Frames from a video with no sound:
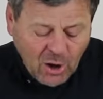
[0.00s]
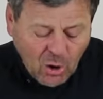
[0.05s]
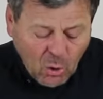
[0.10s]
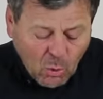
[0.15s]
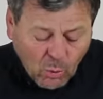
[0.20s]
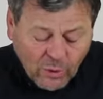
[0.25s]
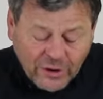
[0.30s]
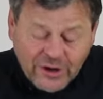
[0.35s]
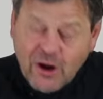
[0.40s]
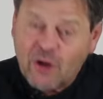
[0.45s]

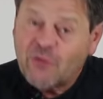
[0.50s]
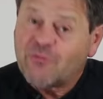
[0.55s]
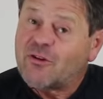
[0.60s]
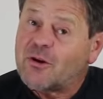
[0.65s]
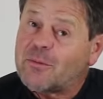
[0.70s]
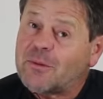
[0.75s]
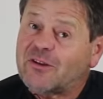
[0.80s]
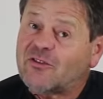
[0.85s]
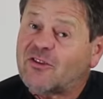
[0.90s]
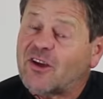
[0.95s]
We know
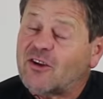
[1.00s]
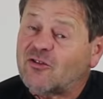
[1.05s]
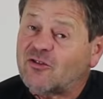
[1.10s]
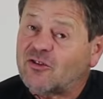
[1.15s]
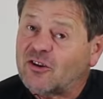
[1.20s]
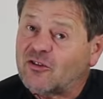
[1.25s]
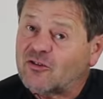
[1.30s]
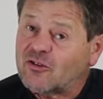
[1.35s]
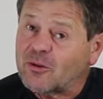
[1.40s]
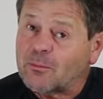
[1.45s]
fermentation
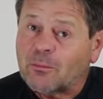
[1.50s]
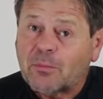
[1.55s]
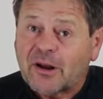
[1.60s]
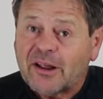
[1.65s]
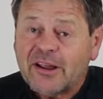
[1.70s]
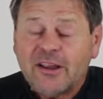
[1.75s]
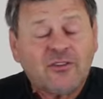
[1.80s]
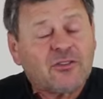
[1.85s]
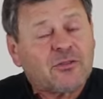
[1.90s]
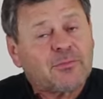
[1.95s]
is
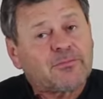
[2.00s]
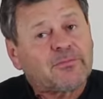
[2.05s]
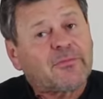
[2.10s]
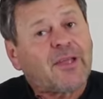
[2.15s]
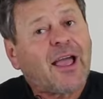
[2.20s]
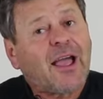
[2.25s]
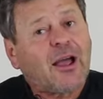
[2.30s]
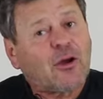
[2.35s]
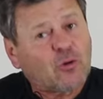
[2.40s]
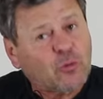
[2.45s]
complete.
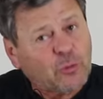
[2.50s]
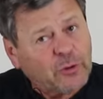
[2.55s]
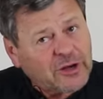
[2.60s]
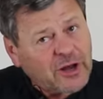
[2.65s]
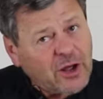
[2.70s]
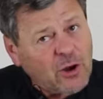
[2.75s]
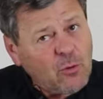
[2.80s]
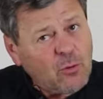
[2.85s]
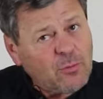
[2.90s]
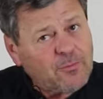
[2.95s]
How do we
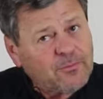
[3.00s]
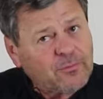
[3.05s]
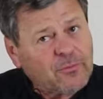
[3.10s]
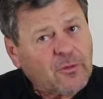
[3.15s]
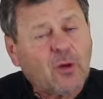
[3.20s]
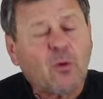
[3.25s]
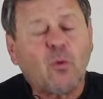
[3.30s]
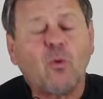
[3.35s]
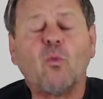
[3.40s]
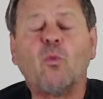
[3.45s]
know?
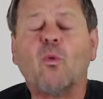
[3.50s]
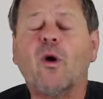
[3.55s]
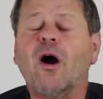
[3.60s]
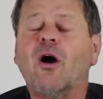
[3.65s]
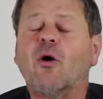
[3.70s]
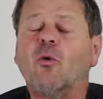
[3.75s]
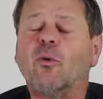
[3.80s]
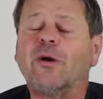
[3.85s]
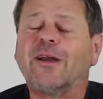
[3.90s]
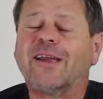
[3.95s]

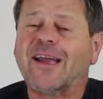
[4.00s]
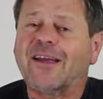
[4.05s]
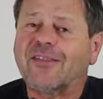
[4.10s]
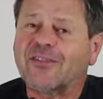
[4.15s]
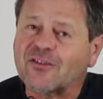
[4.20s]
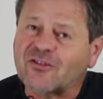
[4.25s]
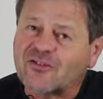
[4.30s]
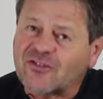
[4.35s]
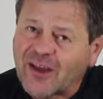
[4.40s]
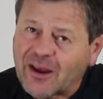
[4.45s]
Well, we get the
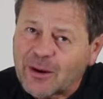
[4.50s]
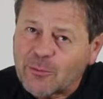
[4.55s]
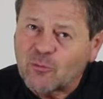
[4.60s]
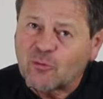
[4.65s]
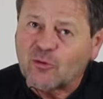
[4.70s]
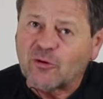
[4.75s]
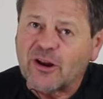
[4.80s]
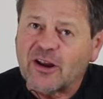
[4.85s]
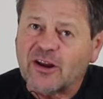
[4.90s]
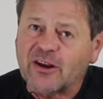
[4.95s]
same
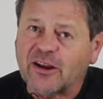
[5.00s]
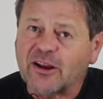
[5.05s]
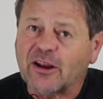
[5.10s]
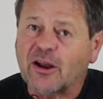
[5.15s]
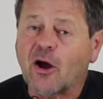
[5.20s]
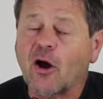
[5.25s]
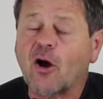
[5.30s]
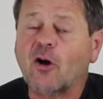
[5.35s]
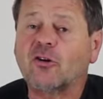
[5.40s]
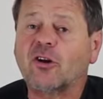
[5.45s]
reading
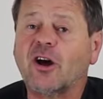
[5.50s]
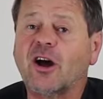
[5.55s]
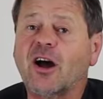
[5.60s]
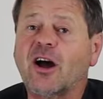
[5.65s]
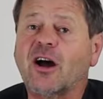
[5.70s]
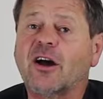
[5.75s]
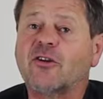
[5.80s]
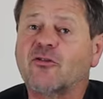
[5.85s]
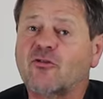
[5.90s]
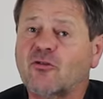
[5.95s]
on our
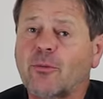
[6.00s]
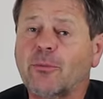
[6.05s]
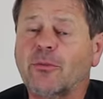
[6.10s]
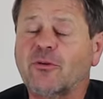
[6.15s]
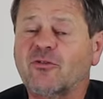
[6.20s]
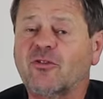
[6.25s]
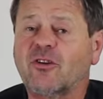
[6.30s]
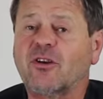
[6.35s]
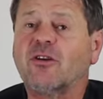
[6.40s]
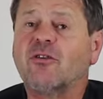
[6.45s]

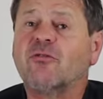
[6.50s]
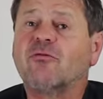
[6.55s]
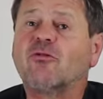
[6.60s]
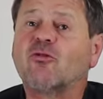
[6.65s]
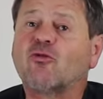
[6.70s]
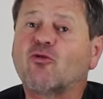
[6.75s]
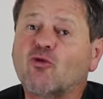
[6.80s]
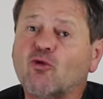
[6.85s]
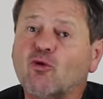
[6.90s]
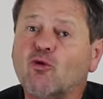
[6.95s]
hydrometer for
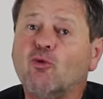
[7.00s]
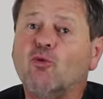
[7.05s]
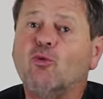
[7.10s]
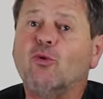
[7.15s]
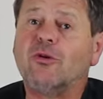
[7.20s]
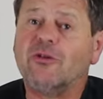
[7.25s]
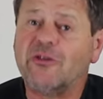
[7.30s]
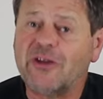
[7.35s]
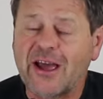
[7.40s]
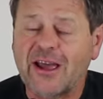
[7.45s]
2
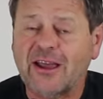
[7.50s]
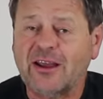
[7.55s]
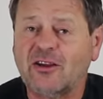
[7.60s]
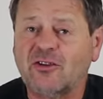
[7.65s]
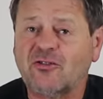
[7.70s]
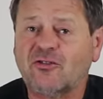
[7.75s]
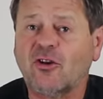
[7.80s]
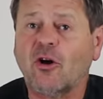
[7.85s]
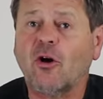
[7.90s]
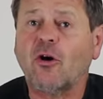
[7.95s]

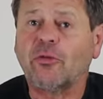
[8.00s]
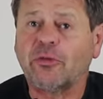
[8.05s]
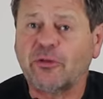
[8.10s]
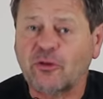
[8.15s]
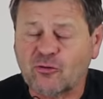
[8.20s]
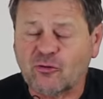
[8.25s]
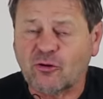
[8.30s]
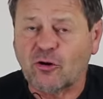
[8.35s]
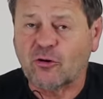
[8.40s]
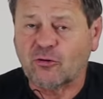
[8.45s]
days on the
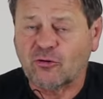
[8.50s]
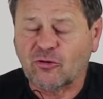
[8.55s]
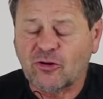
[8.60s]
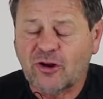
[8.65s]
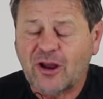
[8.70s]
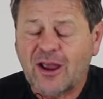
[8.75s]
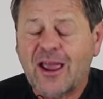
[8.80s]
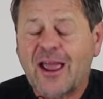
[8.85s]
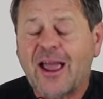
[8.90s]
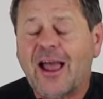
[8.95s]
trot,
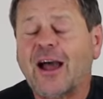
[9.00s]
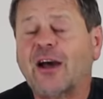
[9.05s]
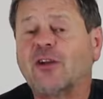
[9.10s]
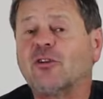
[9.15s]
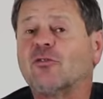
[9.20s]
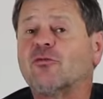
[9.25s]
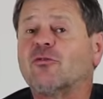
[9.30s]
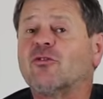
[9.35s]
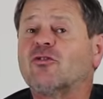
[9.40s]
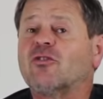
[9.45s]
and
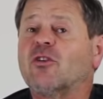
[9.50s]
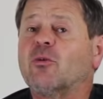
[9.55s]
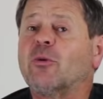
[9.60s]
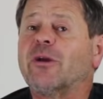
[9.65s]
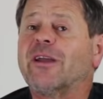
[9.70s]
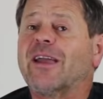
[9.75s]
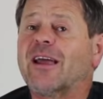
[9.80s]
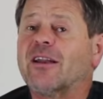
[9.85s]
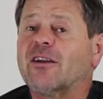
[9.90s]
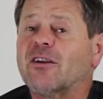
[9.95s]
obviously we
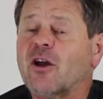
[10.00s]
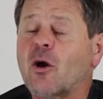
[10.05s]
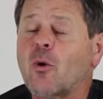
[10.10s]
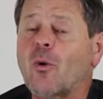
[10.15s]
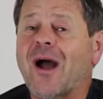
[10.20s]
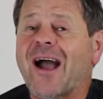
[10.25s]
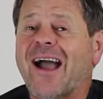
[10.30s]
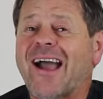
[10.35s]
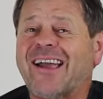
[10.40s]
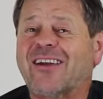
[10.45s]
get no
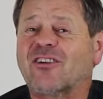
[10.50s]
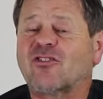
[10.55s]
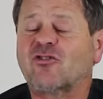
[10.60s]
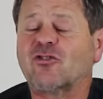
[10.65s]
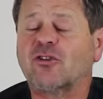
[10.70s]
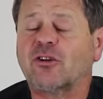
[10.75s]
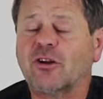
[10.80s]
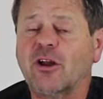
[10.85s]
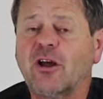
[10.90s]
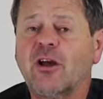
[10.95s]

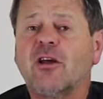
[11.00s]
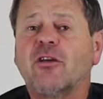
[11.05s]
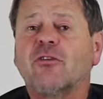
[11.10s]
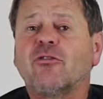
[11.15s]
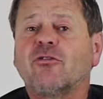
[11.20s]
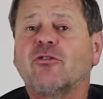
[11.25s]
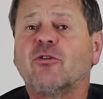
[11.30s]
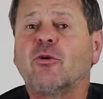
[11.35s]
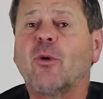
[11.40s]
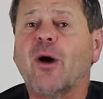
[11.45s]
action
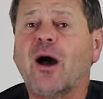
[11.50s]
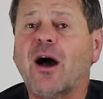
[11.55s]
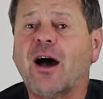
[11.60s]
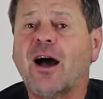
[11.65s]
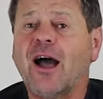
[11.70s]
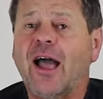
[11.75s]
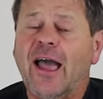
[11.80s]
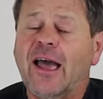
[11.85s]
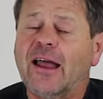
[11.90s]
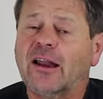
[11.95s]
through our
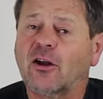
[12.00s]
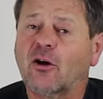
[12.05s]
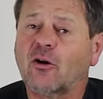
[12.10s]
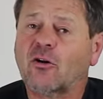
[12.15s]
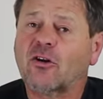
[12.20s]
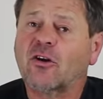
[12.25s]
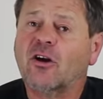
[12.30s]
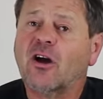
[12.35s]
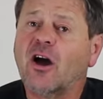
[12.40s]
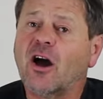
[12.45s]

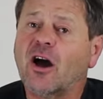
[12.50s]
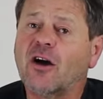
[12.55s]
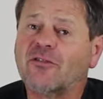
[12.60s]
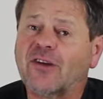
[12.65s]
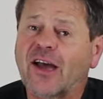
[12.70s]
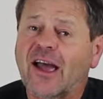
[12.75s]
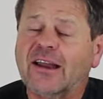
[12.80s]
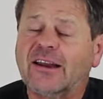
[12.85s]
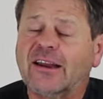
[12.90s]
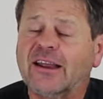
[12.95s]
airlock of
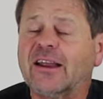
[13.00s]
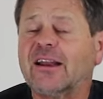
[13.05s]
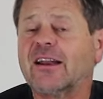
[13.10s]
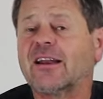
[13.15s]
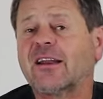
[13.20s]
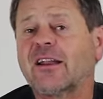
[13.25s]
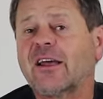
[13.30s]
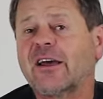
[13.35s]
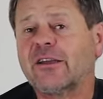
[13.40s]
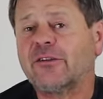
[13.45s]
any
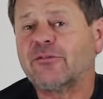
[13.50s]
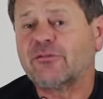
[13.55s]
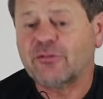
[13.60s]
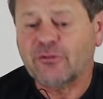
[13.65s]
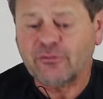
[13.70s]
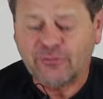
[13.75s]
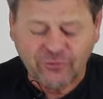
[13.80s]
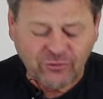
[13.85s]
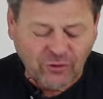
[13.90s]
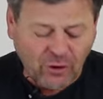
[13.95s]
life
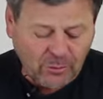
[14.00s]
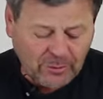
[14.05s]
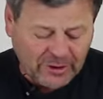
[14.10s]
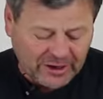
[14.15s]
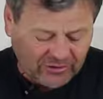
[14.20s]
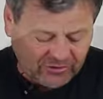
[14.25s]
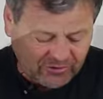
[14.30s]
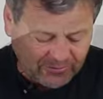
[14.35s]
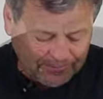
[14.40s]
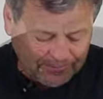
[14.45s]
from it.